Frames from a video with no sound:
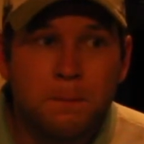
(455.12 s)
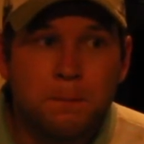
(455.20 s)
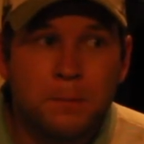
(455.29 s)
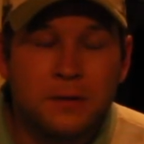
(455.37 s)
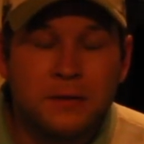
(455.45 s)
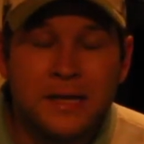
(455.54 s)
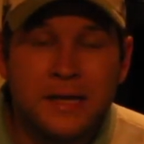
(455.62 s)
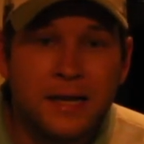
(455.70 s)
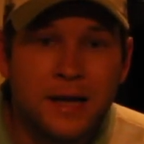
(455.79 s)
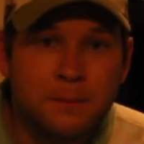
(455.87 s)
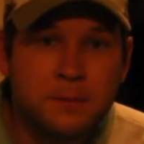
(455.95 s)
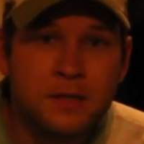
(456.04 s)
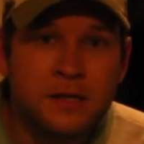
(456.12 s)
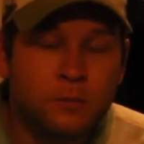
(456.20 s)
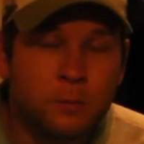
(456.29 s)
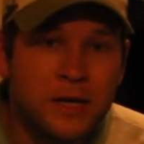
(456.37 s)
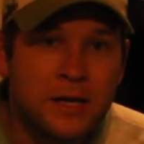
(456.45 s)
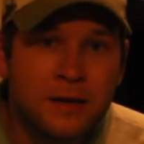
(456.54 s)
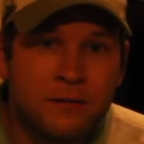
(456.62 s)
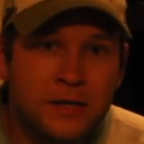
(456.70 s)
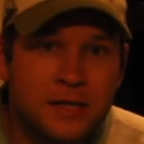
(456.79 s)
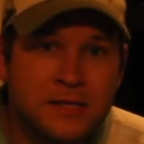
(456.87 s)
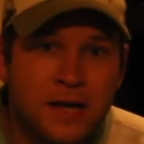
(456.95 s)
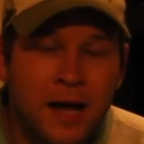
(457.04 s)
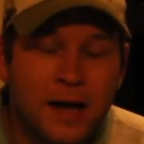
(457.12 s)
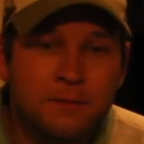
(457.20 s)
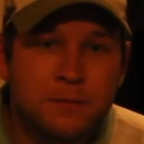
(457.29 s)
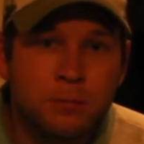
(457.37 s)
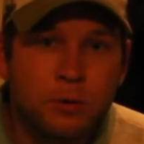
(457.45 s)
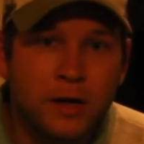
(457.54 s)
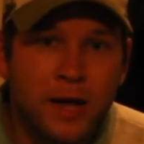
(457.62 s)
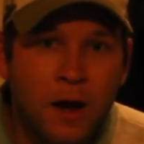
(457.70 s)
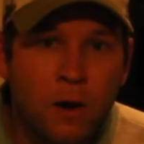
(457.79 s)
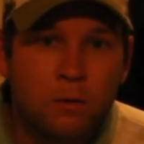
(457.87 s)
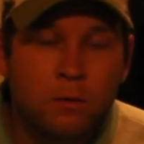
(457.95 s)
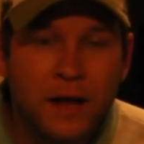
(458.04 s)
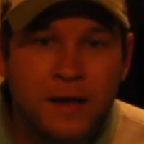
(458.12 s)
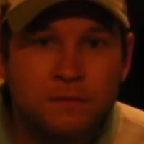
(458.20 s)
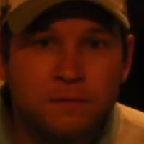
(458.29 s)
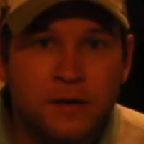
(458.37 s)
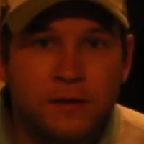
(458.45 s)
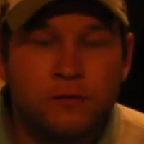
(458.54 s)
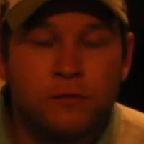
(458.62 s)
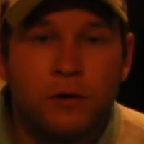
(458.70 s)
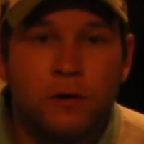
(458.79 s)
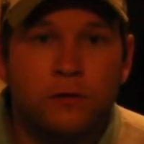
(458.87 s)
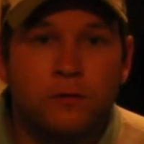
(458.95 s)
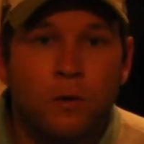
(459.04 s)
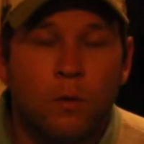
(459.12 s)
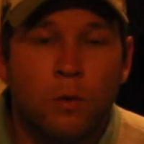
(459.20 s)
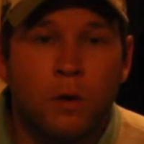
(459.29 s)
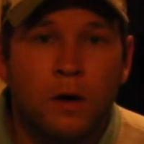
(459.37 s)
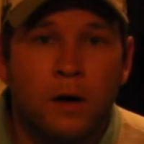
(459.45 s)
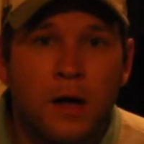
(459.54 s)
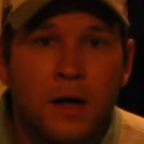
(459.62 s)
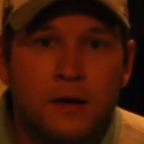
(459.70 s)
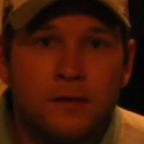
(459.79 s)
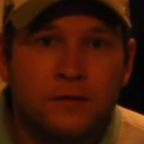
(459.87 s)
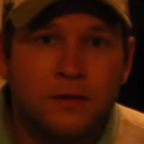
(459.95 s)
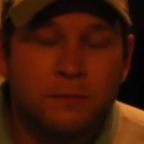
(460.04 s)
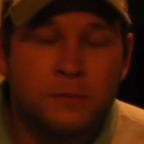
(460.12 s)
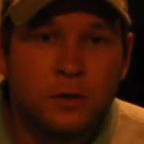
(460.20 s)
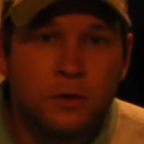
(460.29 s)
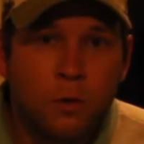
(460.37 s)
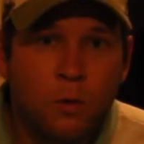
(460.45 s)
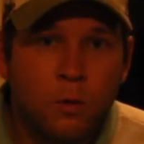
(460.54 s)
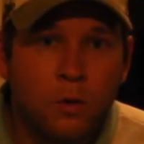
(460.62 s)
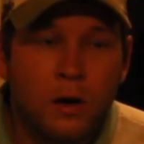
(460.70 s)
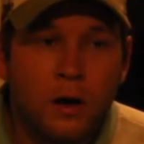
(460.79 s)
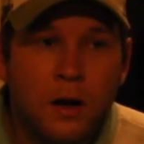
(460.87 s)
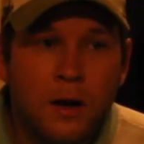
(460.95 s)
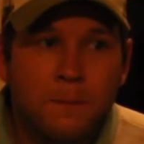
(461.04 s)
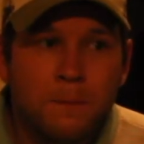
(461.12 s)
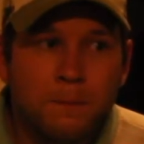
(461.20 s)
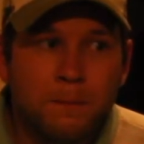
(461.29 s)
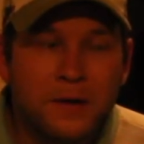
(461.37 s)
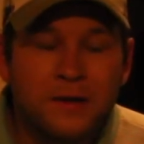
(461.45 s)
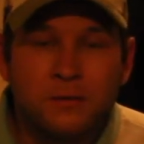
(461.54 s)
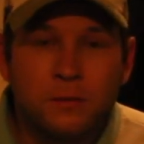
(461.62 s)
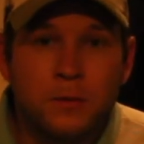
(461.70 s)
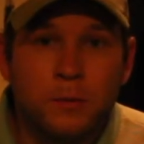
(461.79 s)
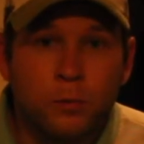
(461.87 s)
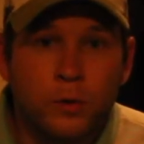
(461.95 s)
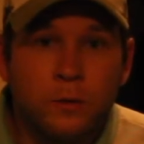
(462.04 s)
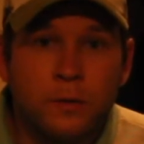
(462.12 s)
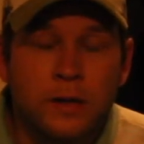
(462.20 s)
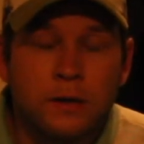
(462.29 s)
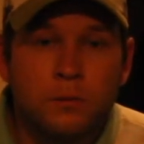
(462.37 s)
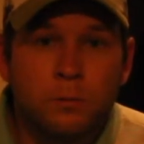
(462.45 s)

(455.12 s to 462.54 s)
But leading up to this, we didn't have any time to put out light fixtures or some decor because it would be ruined.